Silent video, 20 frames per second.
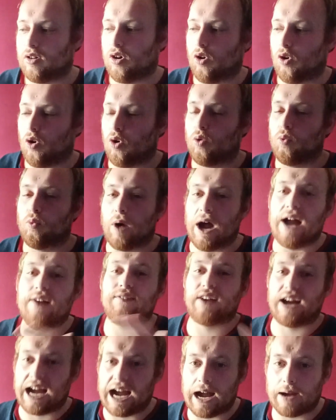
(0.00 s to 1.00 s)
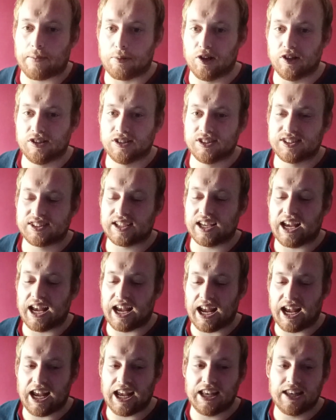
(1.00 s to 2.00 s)
or whatever happens
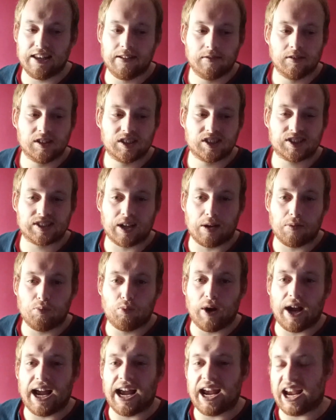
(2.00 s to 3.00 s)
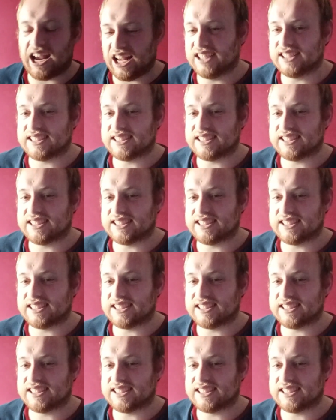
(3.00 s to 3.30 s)
in somewhere in